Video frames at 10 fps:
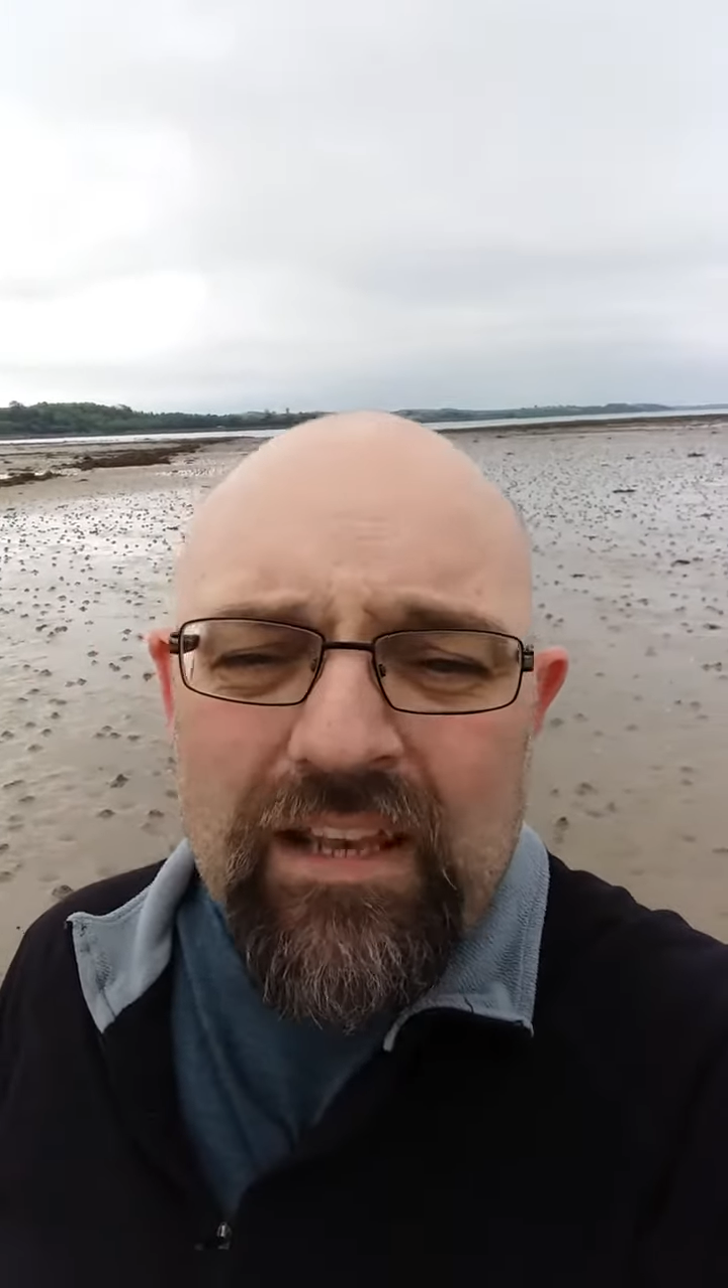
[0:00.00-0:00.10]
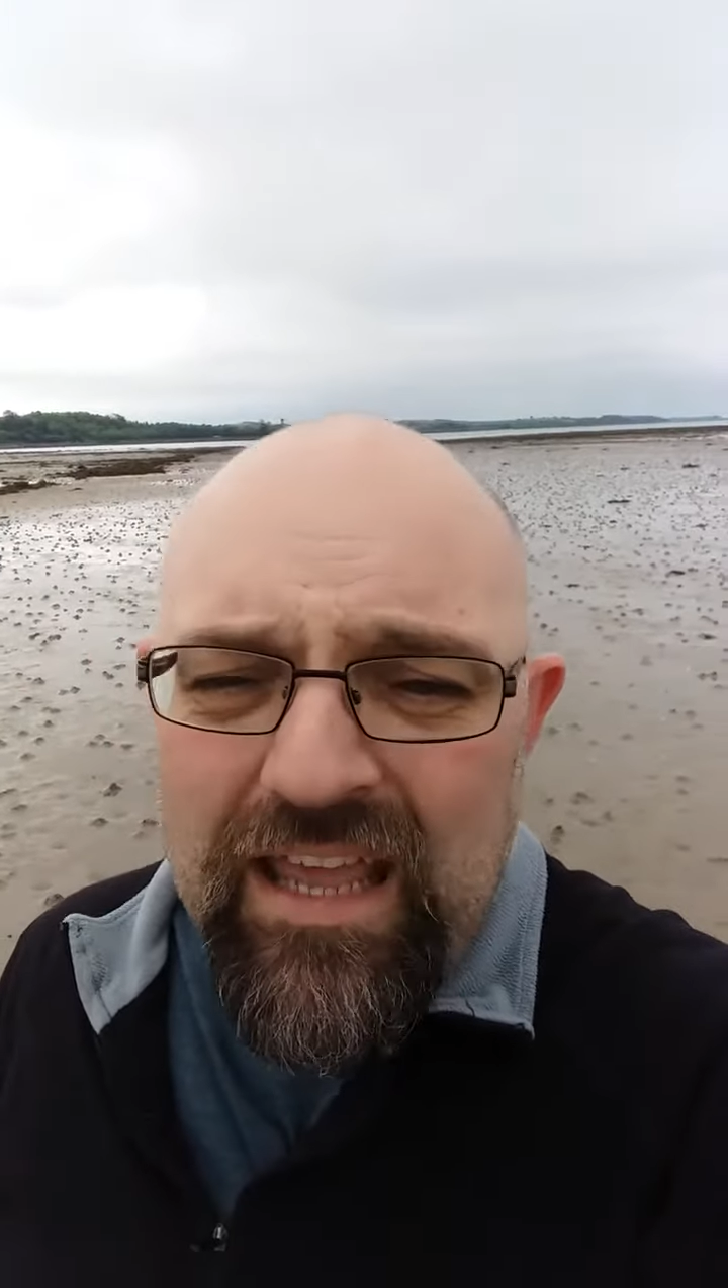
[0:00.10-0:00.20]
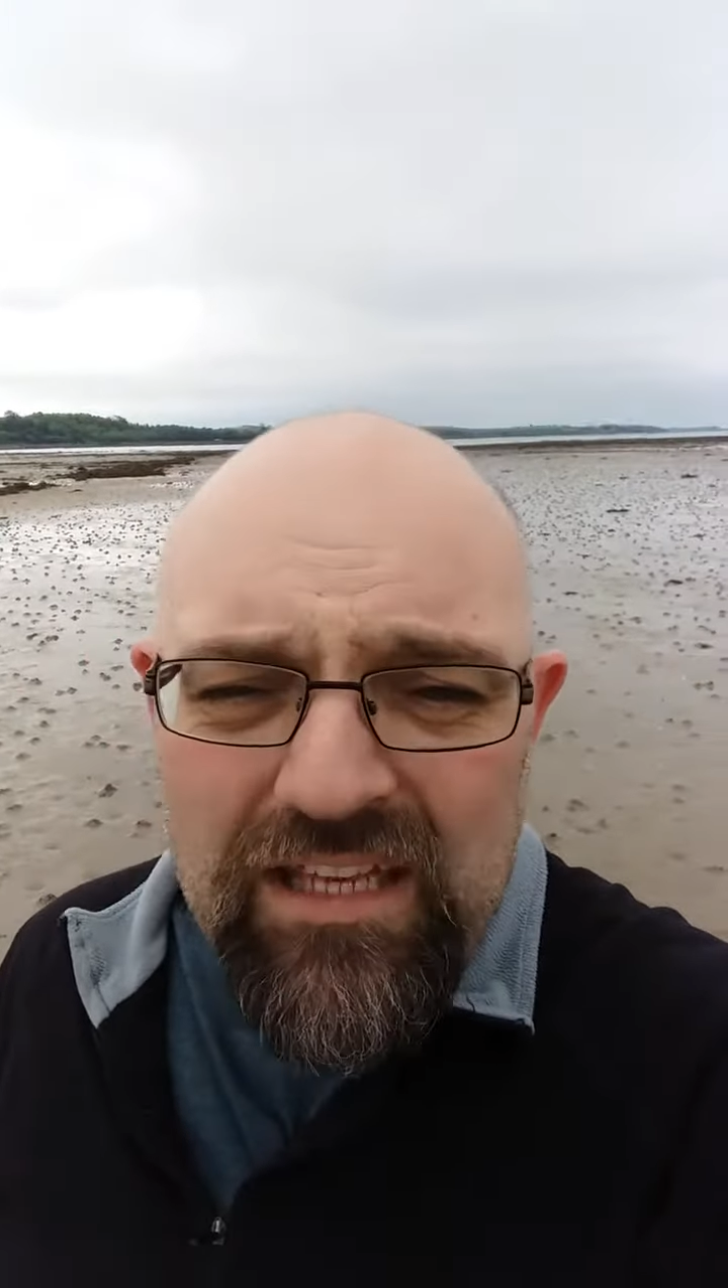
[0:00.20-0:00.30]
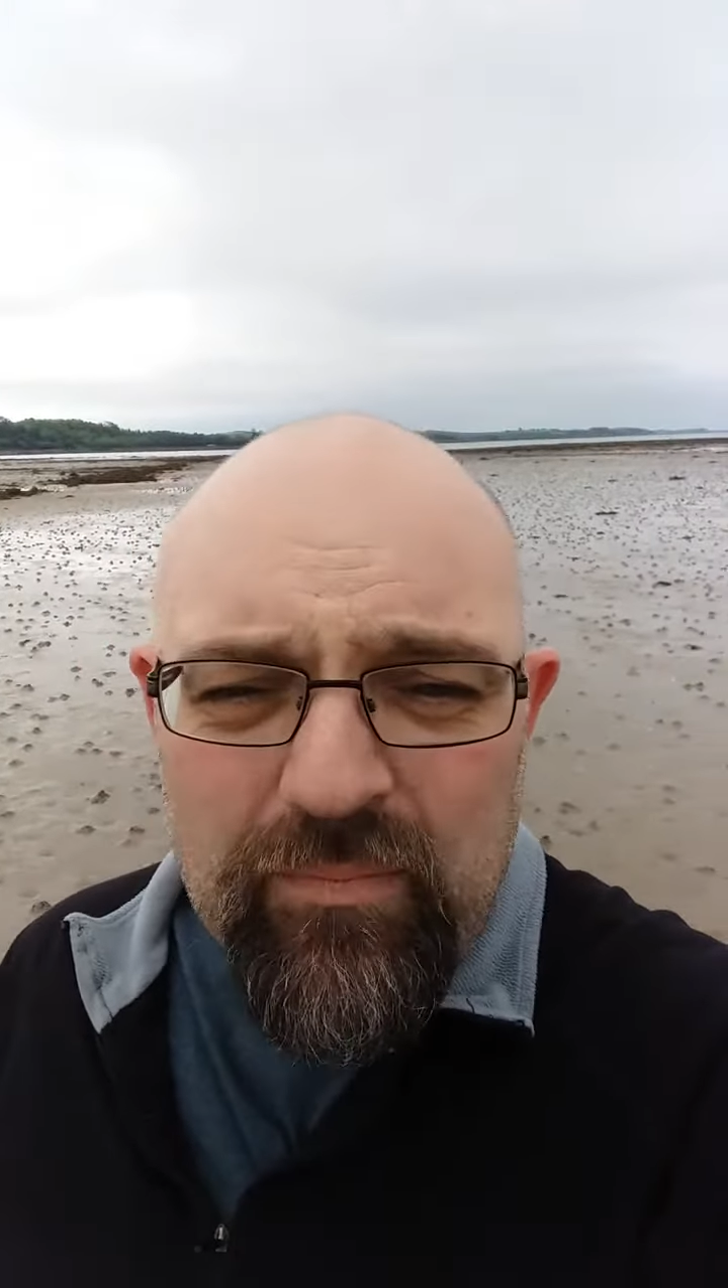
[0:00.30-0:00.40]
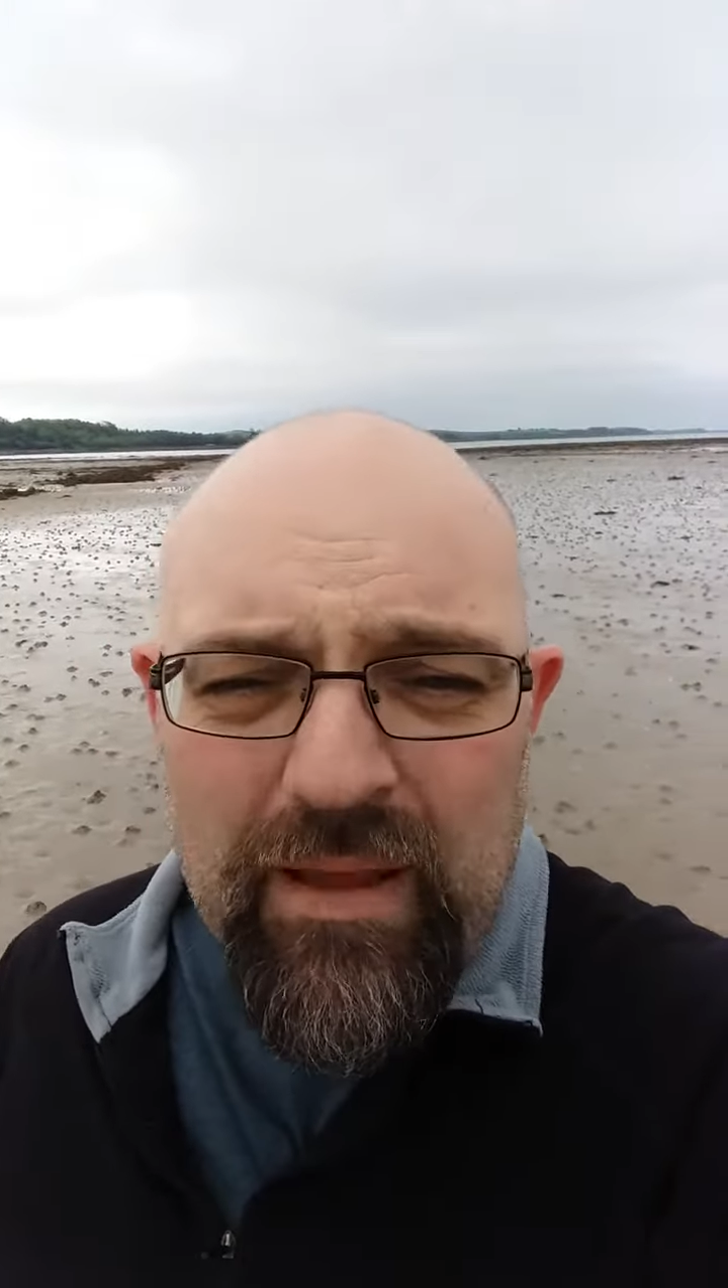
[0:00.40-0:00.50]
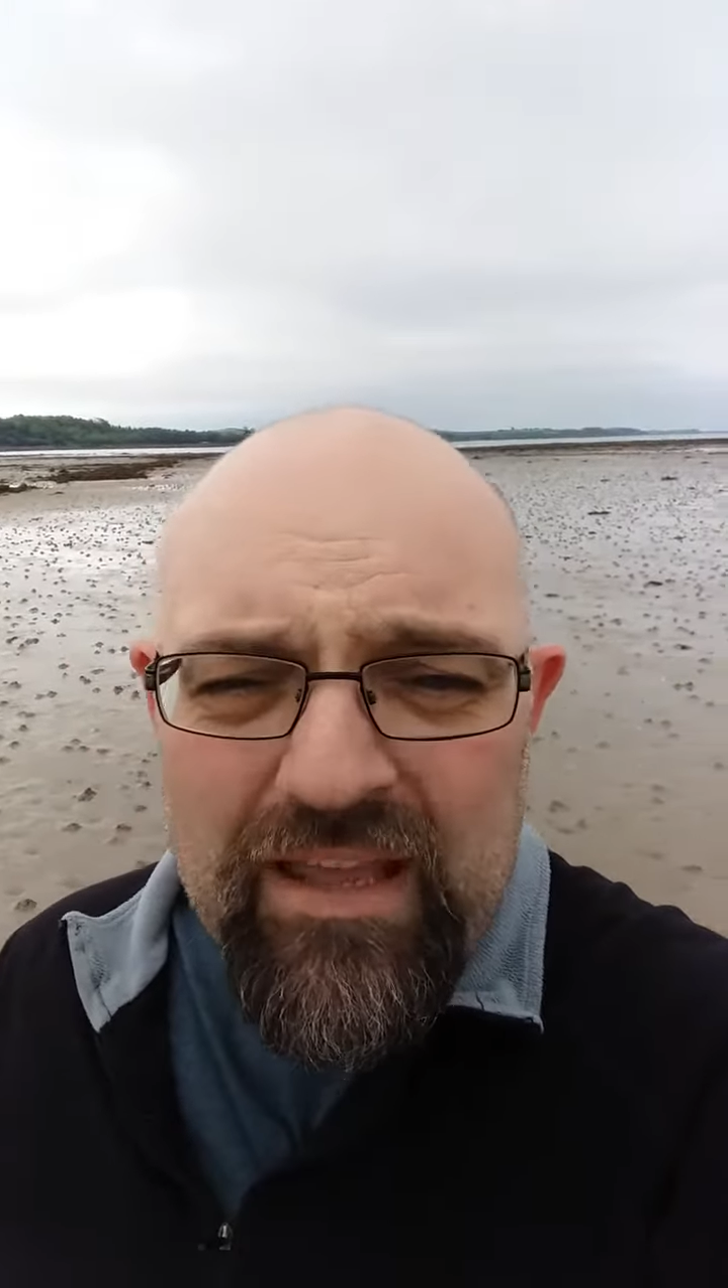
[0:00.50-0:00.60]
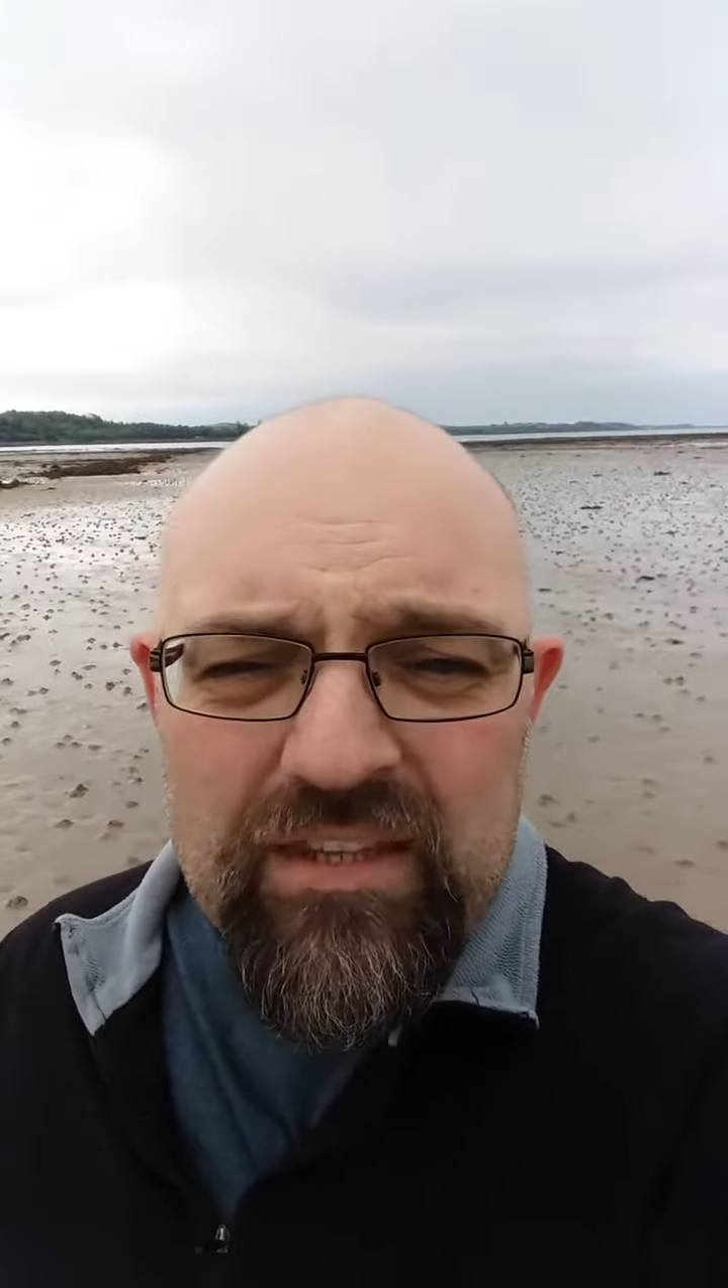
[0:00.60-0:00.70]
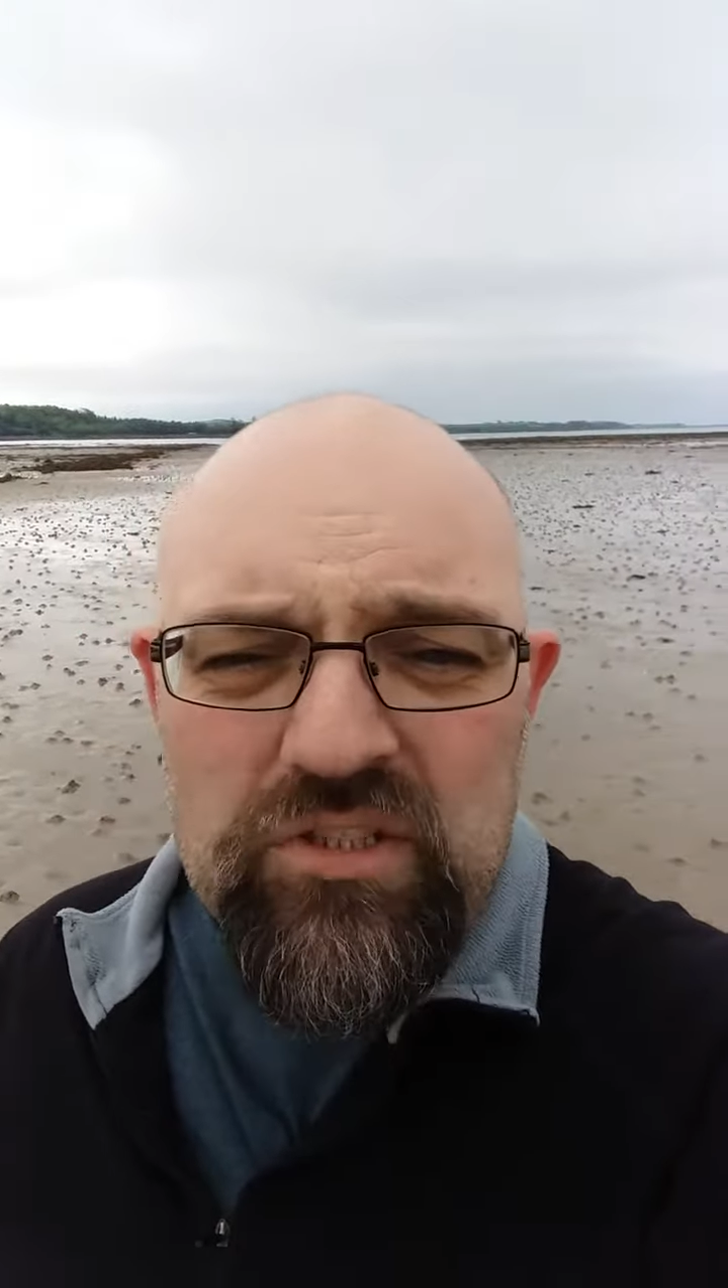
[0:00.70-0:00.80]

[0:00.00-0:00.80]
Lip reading: led by